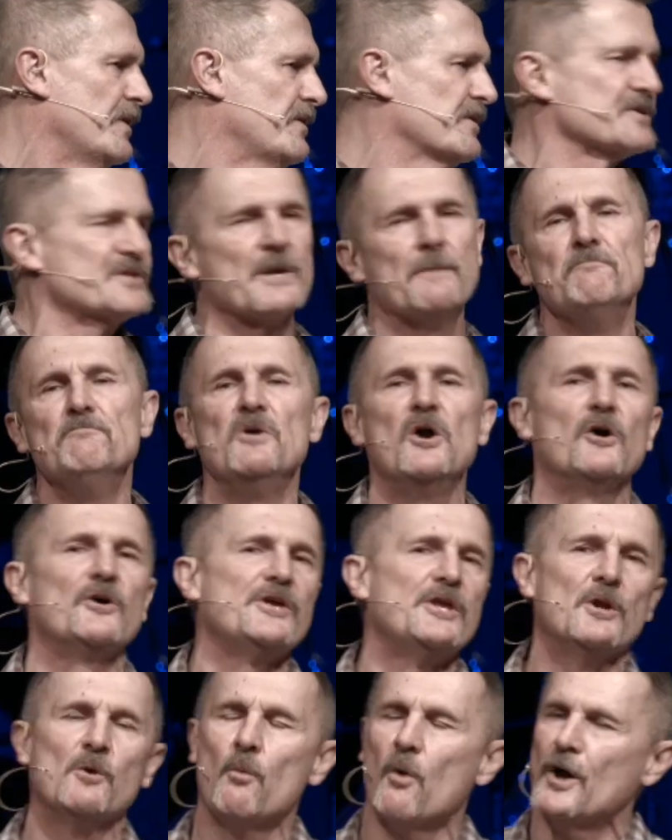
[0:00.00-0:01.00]
There's a
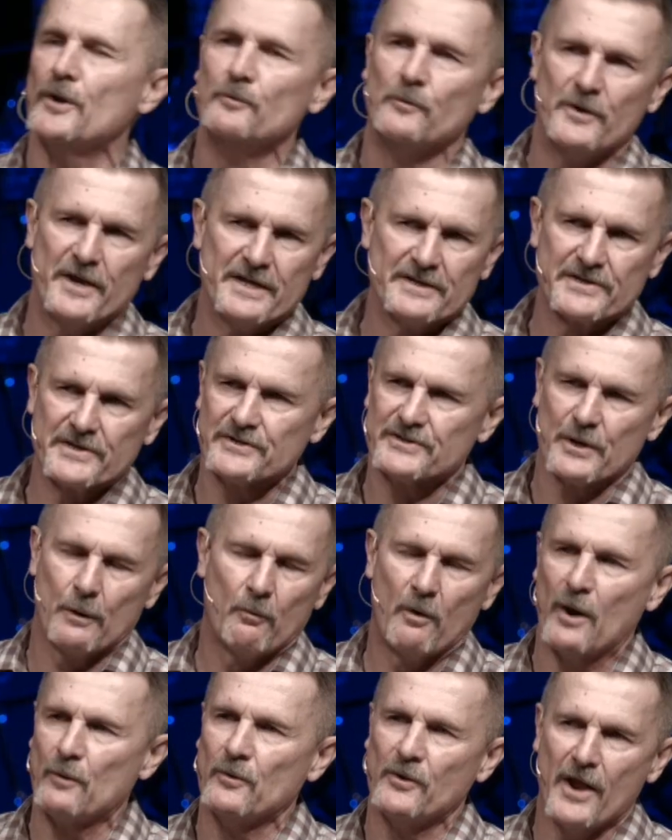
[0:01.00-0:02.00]
million and one reasons on
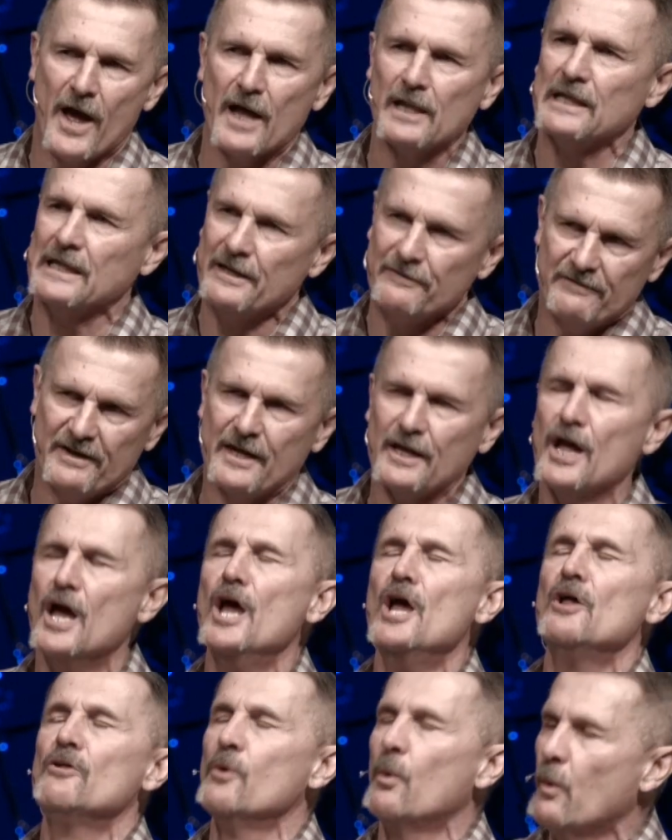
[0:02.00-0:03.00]
why we're not living
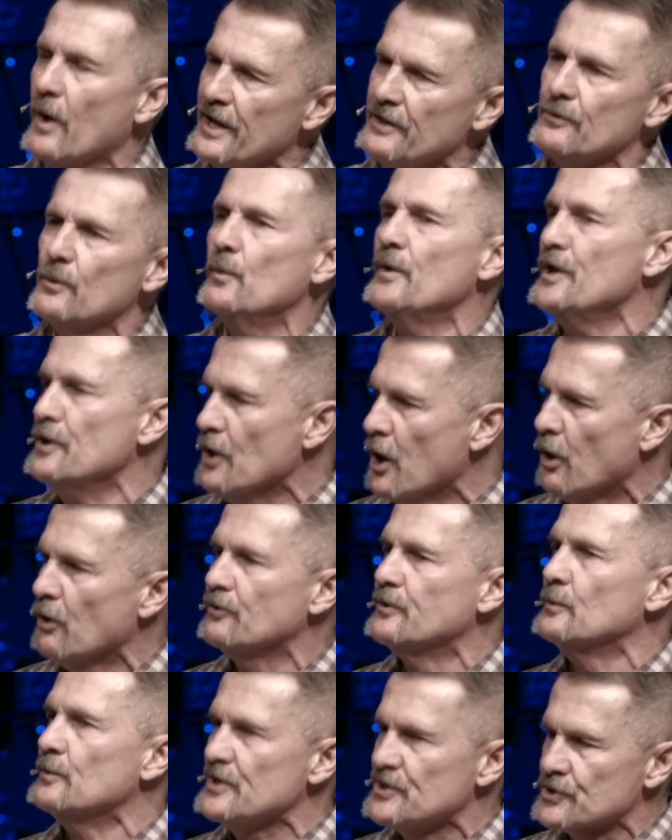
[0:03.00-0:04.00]
the way that we know
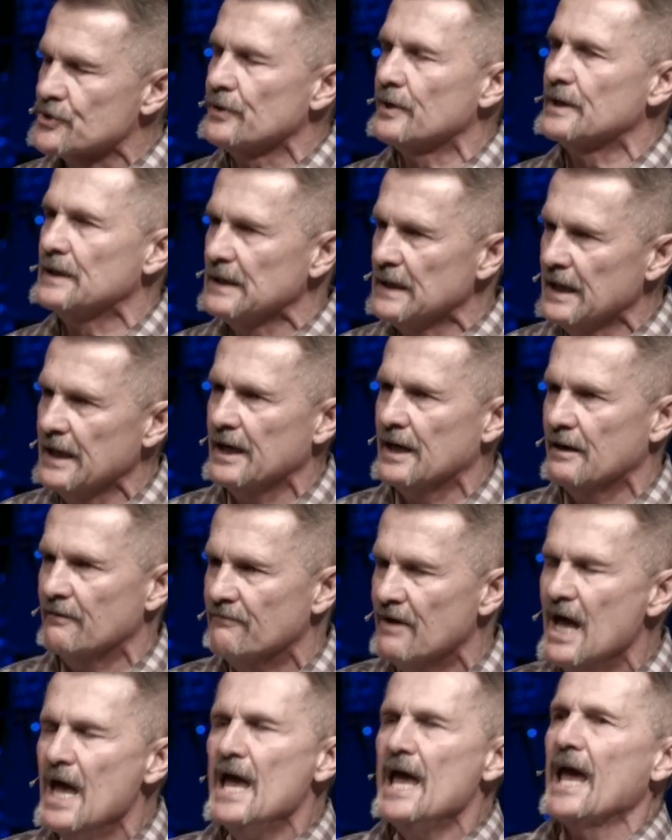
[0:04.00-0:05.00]
that we should live.